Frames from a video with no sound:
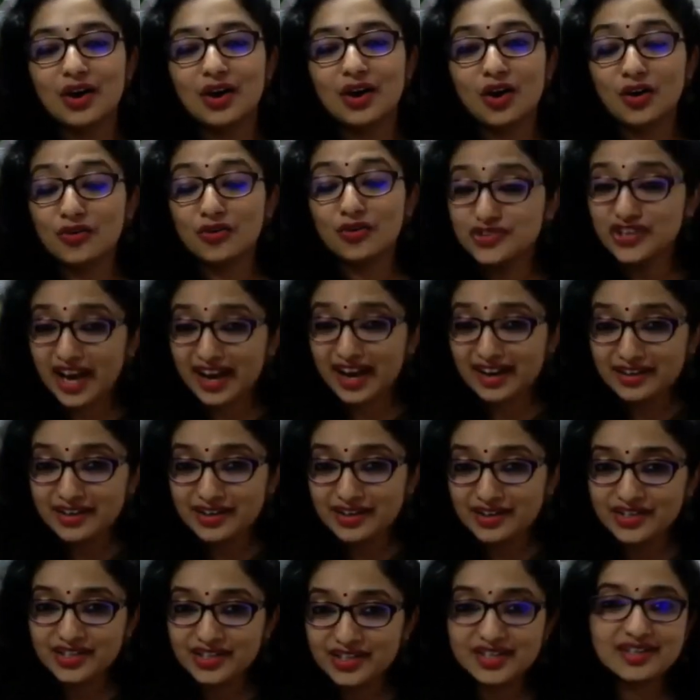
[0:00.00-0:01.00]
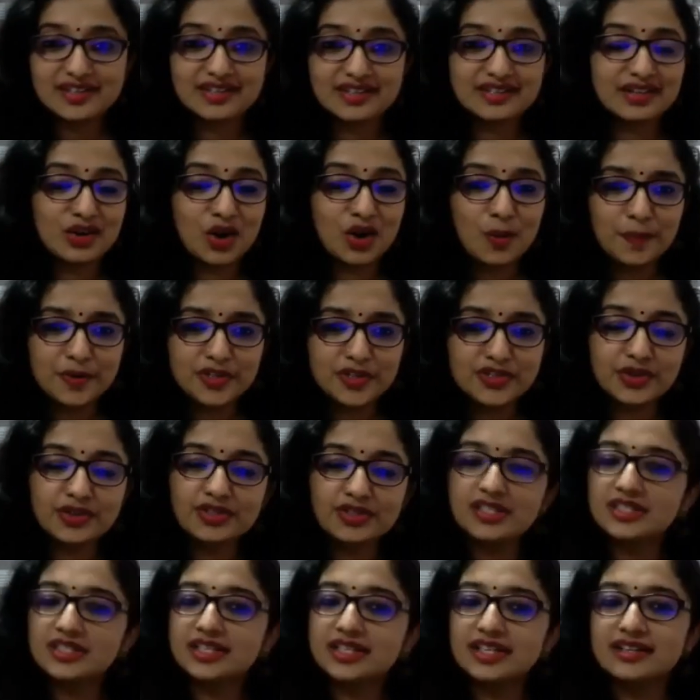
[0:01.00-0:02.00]
of challenges and
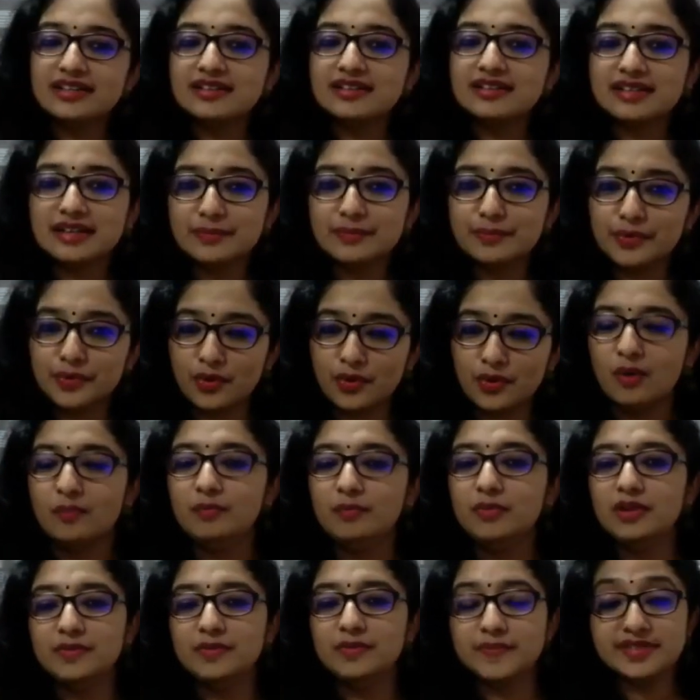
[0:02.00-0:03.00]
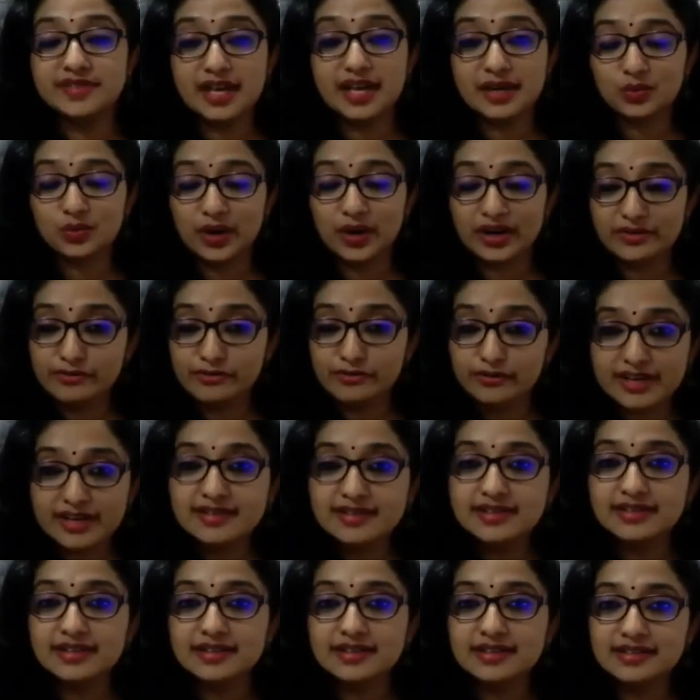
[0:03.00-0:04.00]
opportunities and problems that one
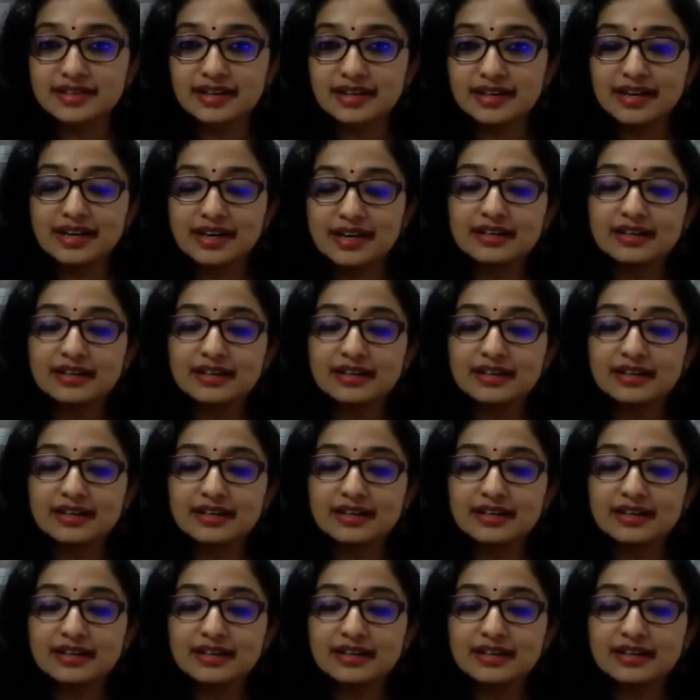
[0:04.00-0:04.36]
faces